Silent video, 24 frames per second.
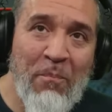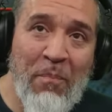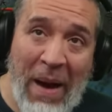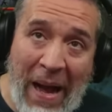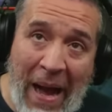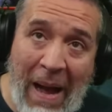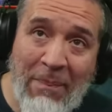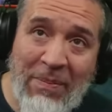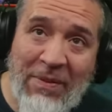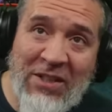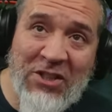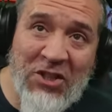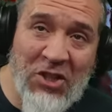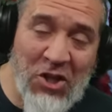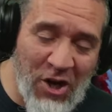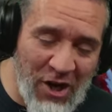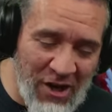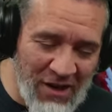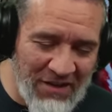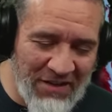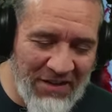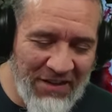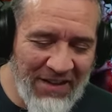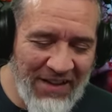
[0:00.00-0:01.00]

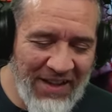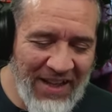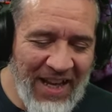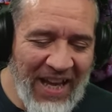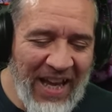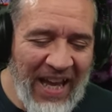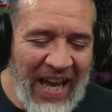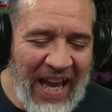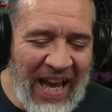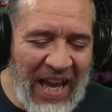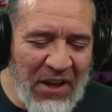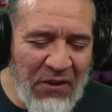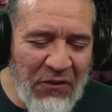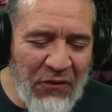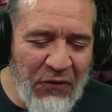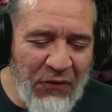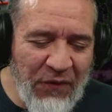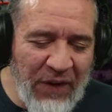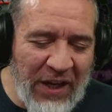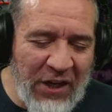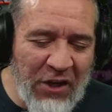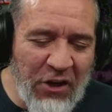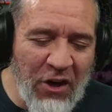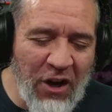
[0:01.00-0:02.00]
PapiShlong, a
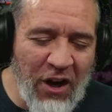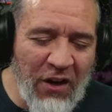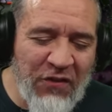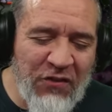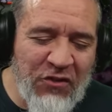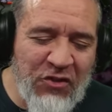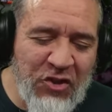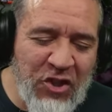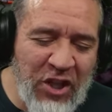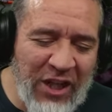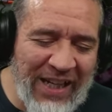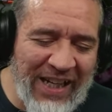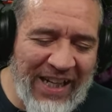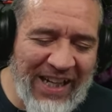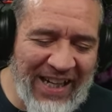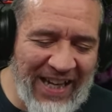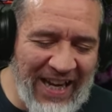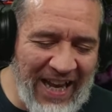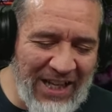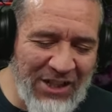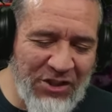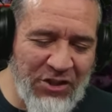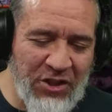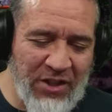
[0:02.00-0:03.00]
figure of chilling
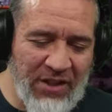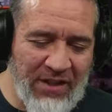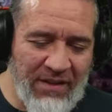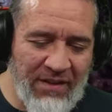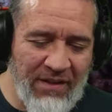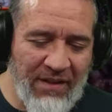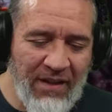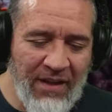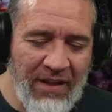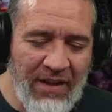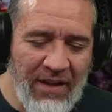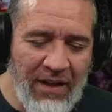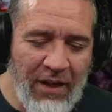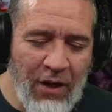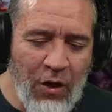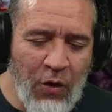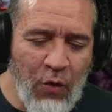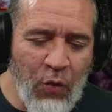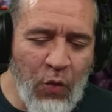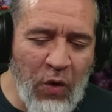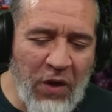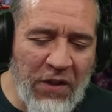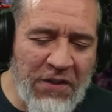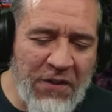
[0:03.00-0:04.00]
legend,
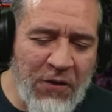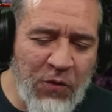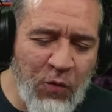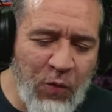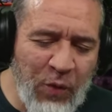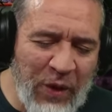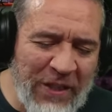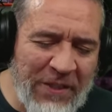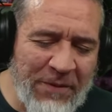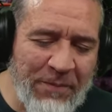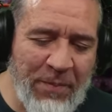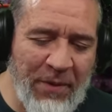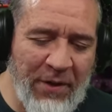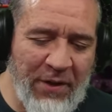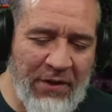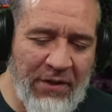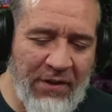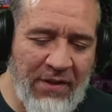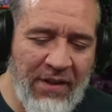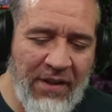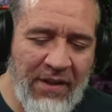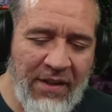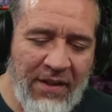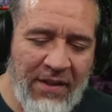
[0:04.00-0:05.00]
was
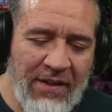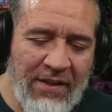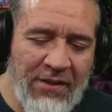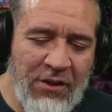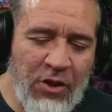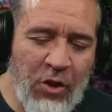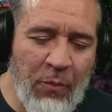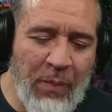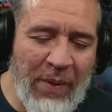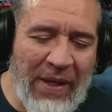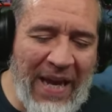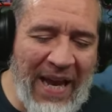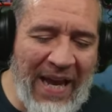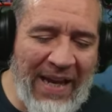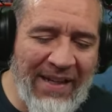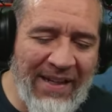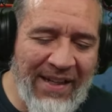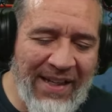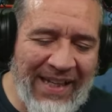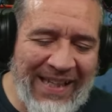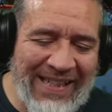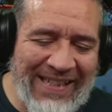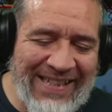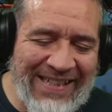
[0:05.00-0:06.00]
whispered to be
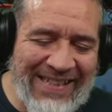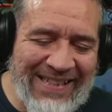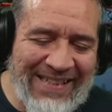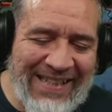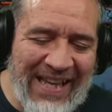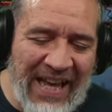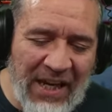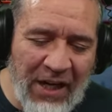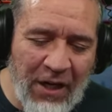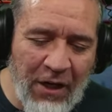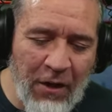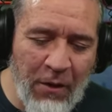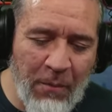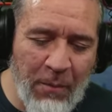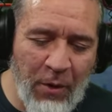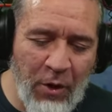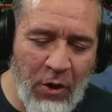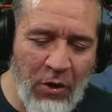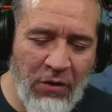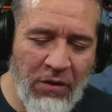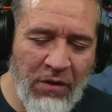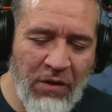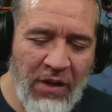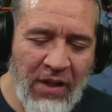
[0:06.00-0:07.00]
an
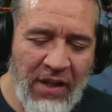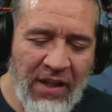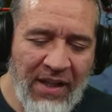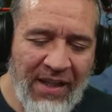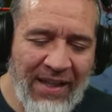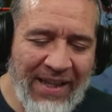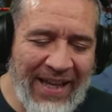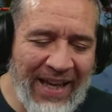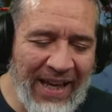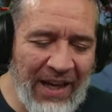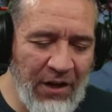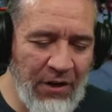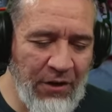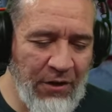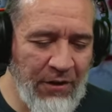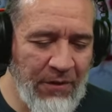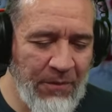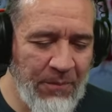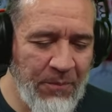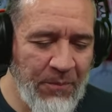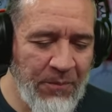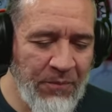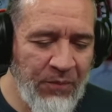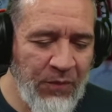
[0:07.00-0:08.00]
insatiable
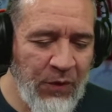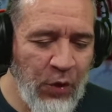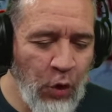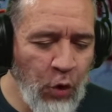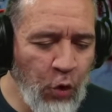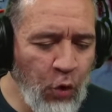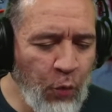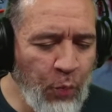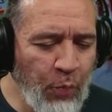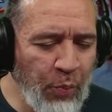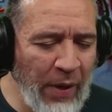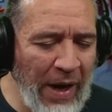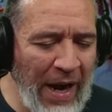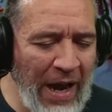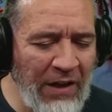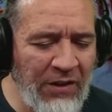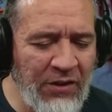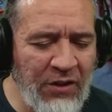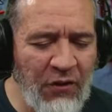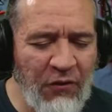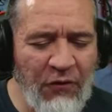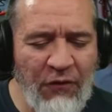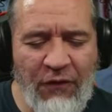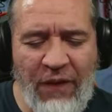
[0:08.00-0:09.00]
killer who
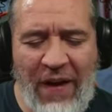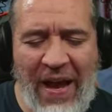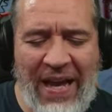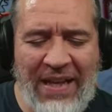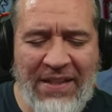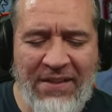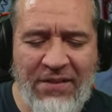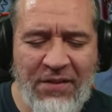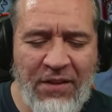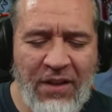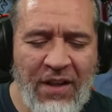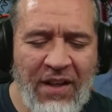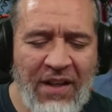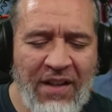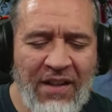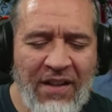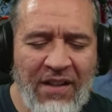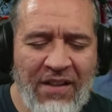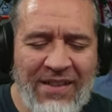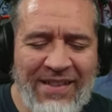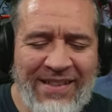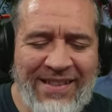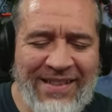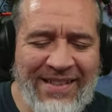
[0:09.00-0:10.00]
prowled the vast
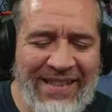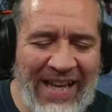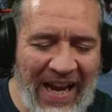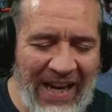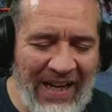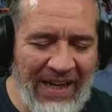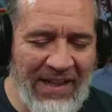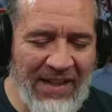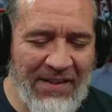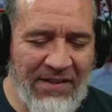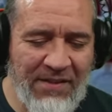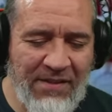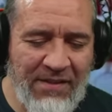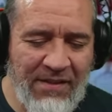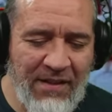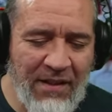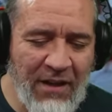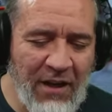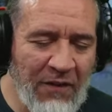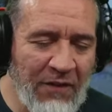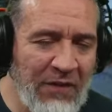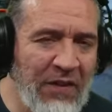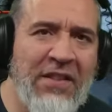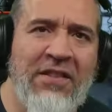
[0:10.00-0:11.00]
silence
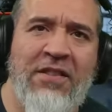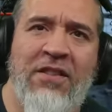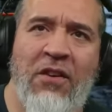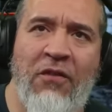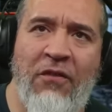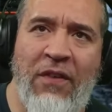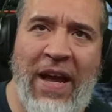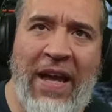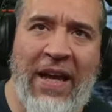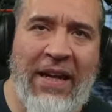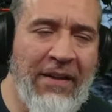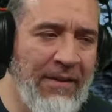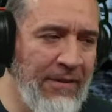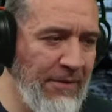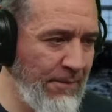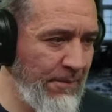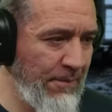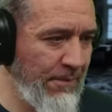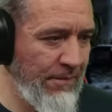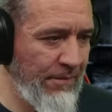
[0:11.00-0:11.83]
of the savannah.